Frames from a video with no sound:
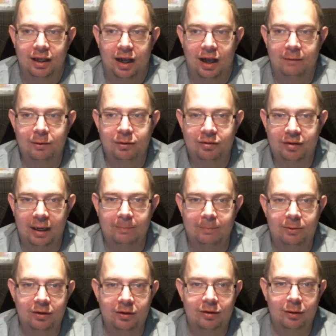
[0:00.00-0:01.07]
I was
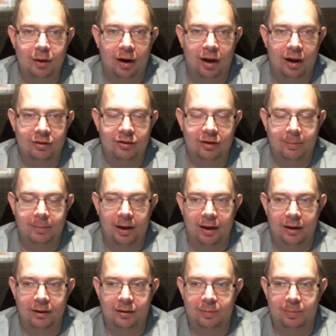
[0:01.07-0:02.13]
tempted to ask
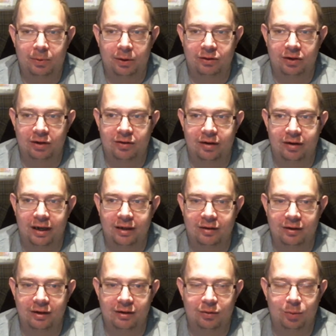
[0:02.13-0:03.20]
about Project
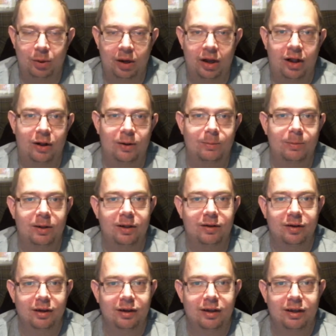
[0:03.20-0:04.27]
Titan as well, but
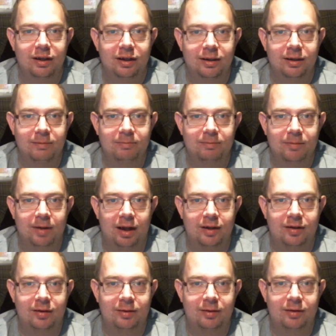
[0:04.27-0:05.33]
I
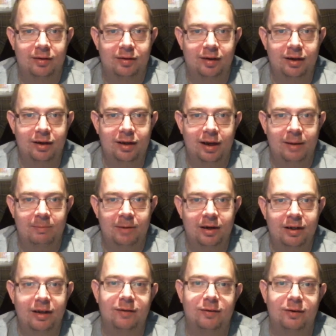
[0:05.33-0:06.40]
think I might
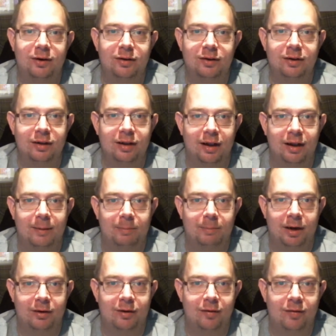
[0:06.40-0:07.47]
have gotten a
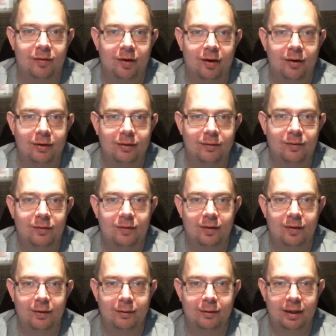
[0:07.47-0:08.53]
microphone
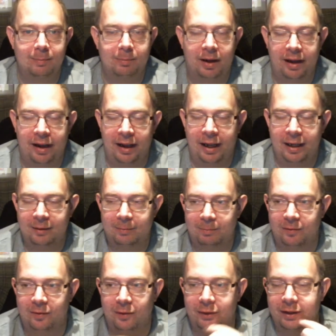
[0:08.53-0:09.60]
flown at my head
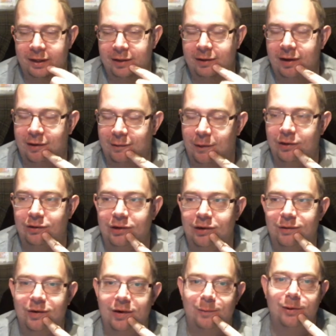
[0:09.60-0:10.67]
for that question
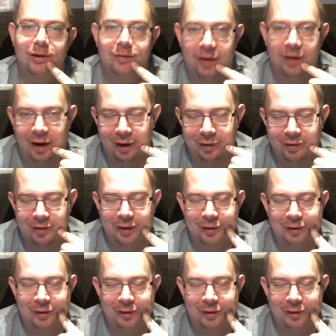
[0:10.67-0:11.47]
if I would have asked it.